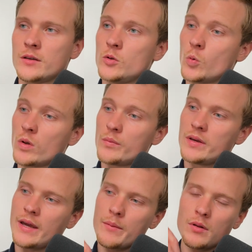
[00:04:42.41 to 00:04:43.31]
you will
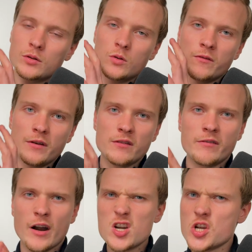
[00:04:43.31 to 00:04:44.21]
be able to feed
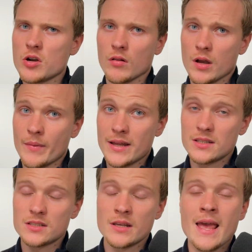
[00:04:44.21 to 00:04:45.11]
very general
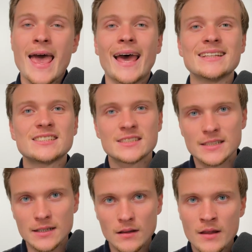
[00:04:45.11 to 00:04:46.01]
commands and
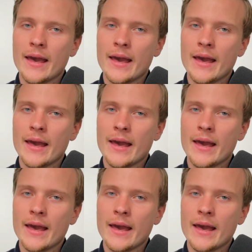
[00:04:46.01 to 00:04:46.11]
still